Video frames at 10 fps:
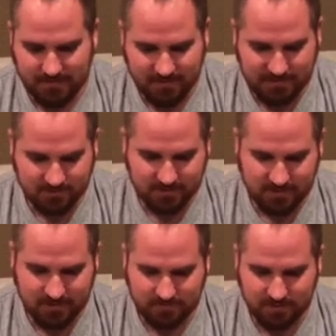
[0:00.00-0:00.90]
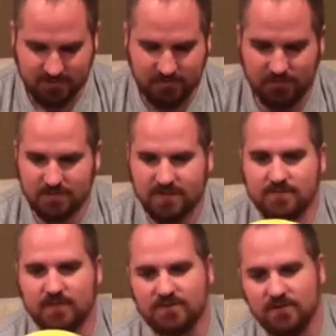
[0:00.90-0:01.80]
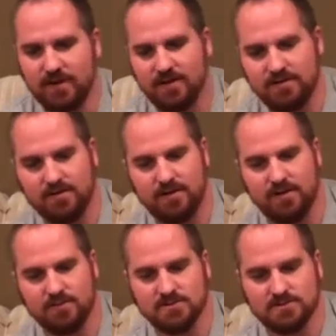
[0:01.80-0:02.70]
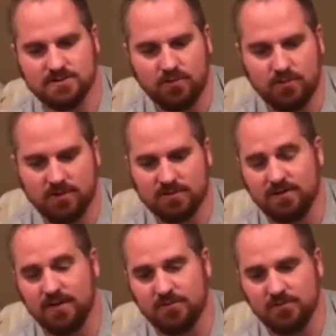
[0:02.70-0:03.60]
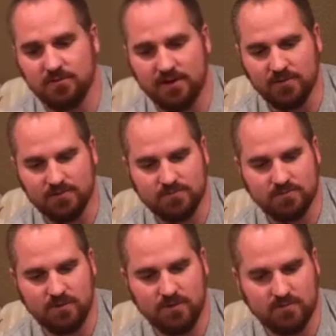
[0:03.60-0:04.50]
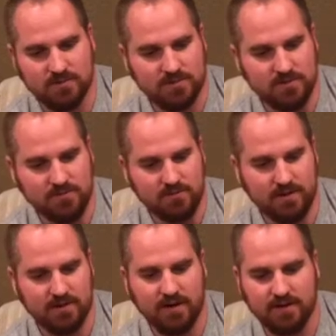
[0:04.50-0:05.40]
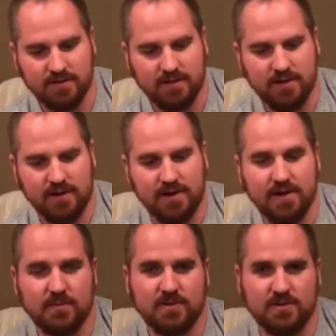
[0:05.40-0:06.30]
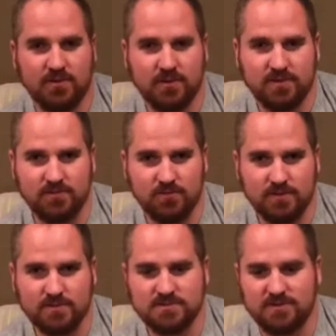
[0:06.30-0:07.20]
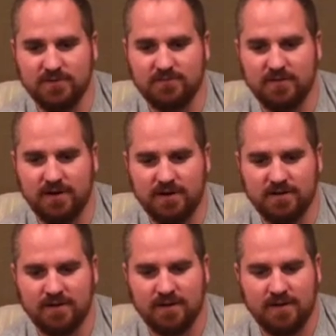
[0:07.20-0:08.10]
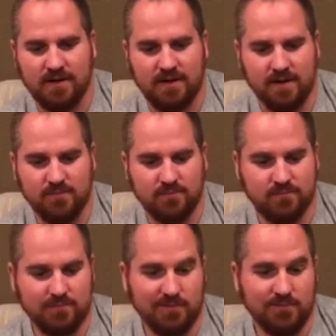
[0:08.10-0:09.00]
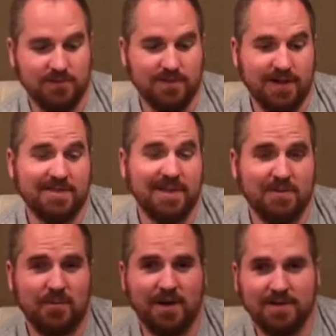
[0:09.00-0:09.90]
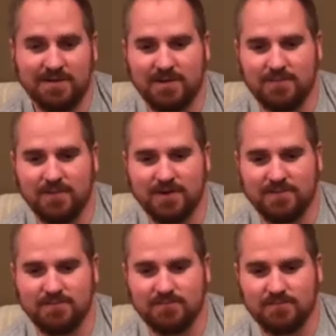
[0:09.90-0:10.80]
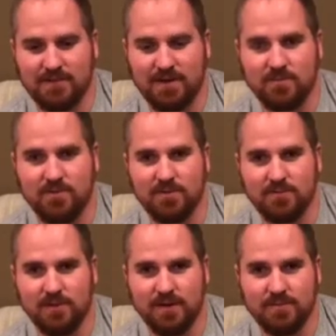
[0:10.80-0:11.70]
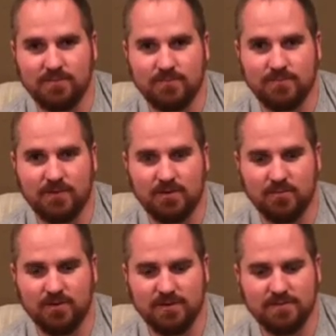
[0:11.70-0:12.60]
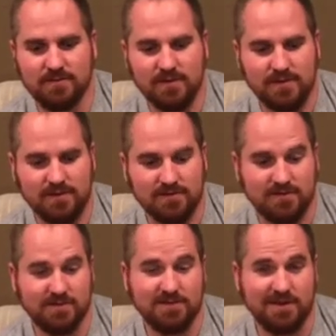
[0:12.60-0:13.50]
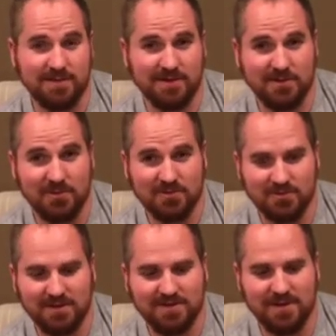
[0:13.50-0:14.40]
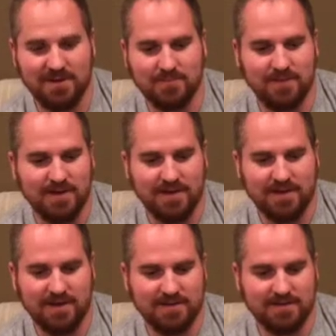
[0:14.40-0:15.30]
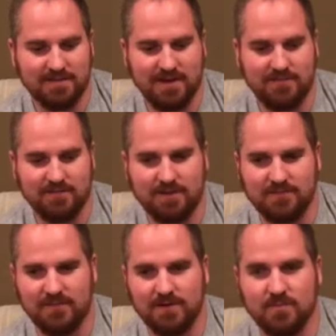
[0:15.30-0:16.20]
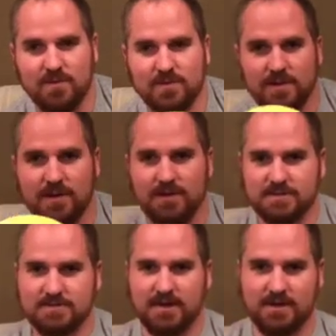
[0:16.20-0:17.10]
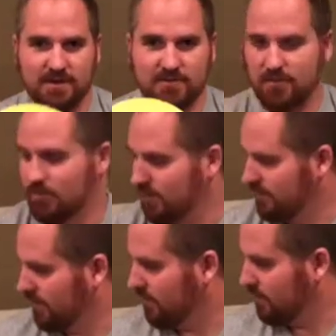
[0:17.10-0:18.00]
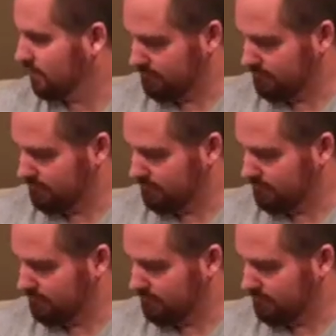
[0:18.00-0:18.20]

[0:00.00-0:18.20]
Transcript: Next one is a new one that I've been trying, which is the Ork. It's not new to It was old and used when I got it, but the Ork is a real straight flyer. I really like that about it. I can kind of put it where I want to put it as long as I let it go at the right time. It doesn't have a lot of variability in it. Just kind of does what I want it to do.